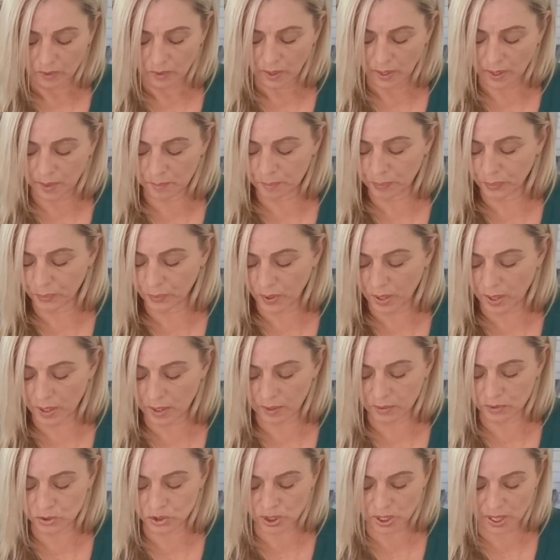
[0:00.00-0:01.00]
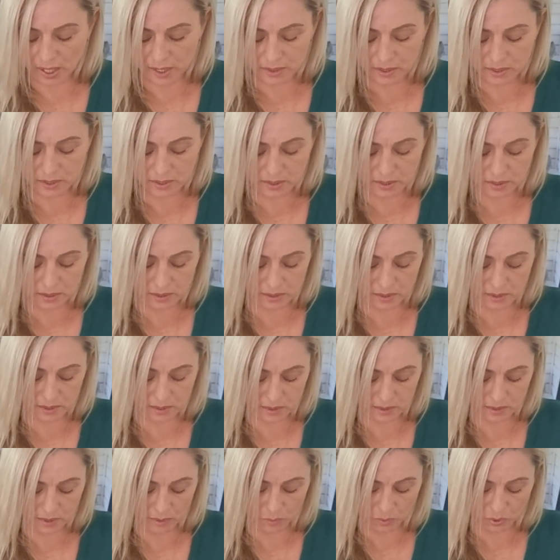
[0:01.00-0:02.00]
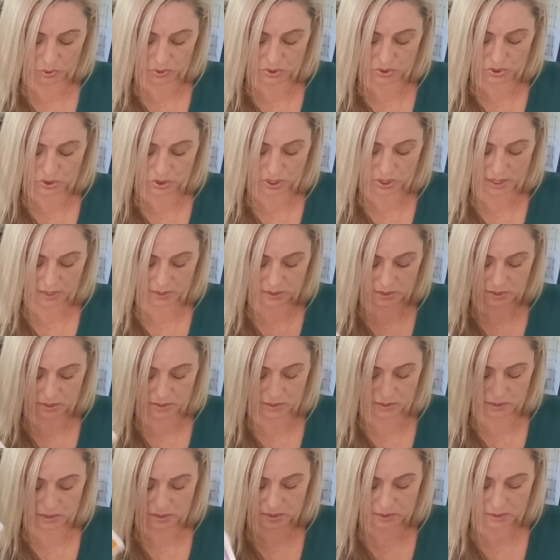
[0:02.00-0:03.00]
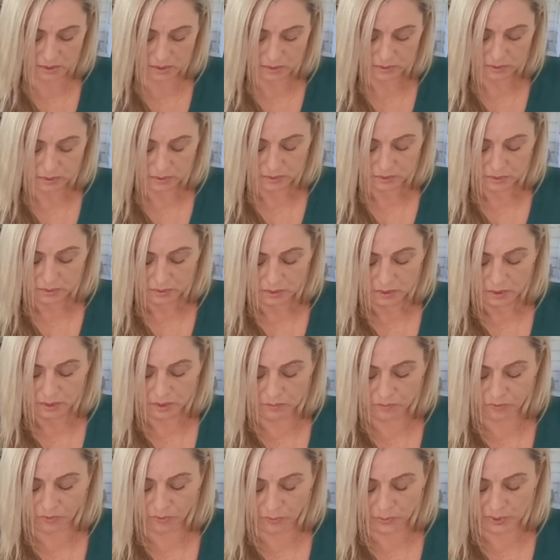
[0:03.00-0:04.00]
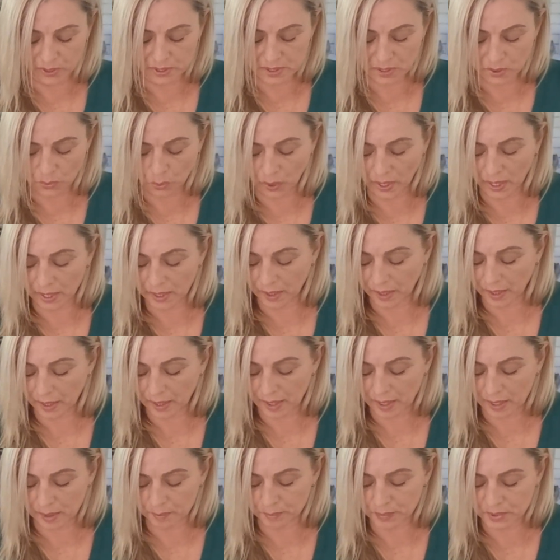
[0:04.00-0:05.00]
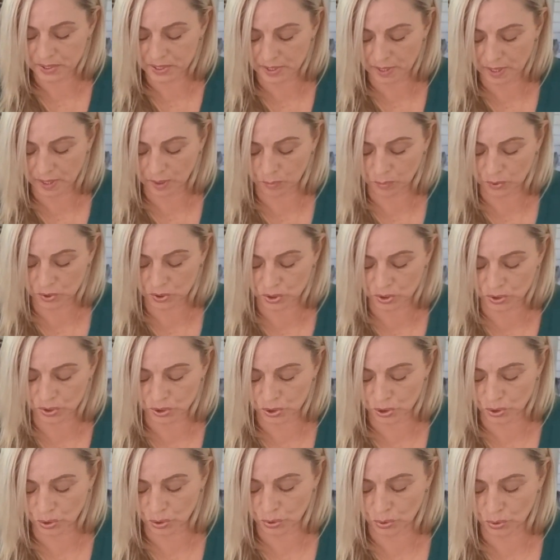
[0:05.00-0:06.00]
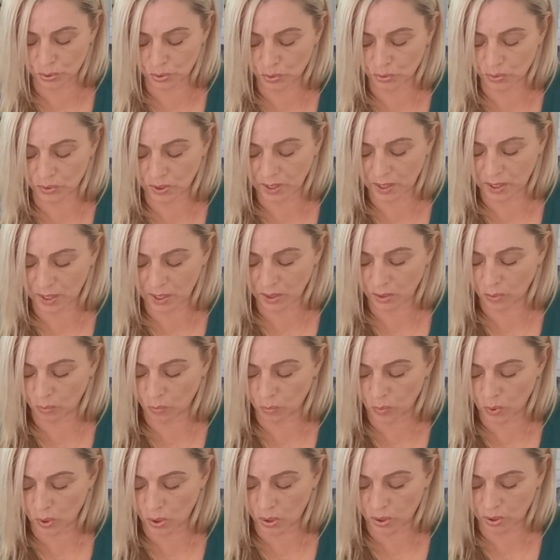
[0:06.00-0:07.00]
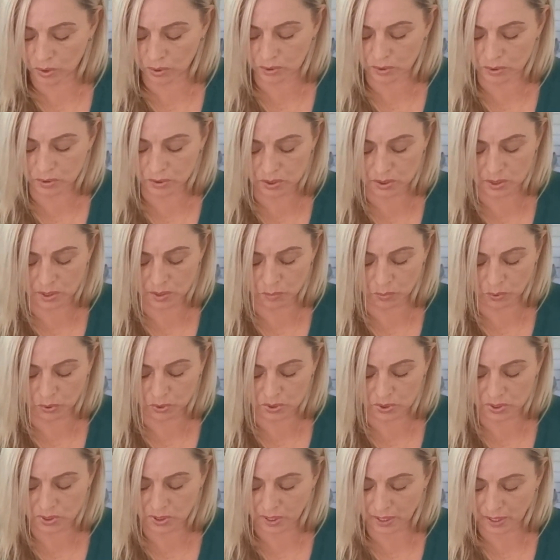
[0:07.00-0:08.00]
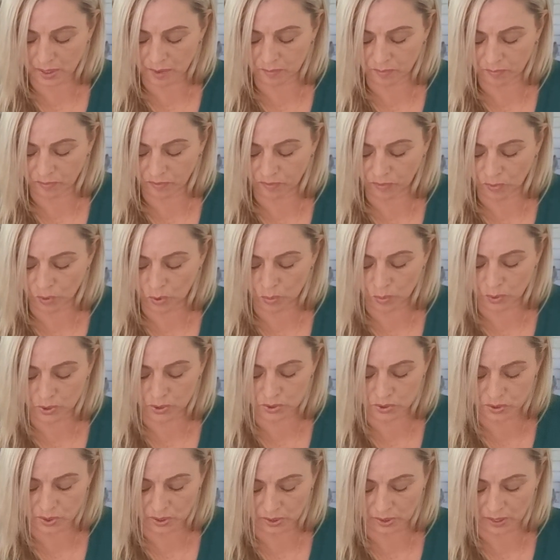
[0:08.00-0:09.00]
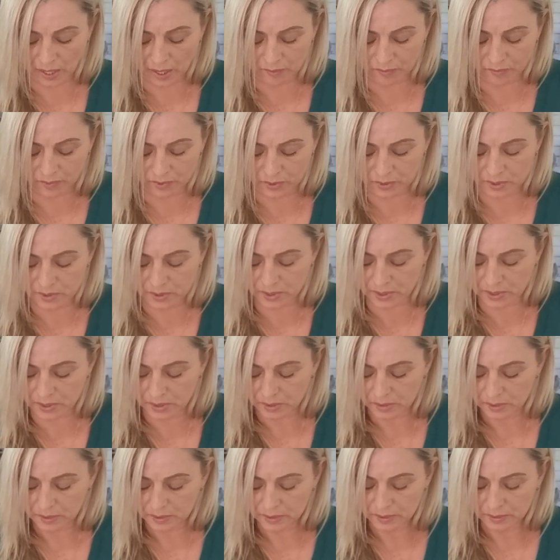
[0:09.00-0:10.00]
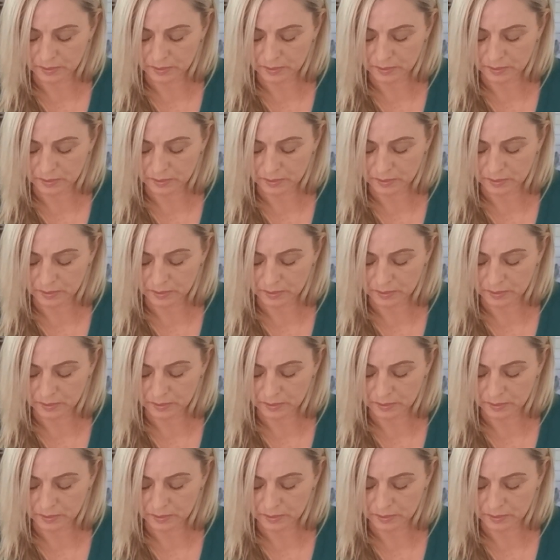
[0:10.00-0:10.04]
Emperor, justice. He wants justice for his Queen of Cups now, which is you, the King of Wands. He wants to come forward, the Lovers.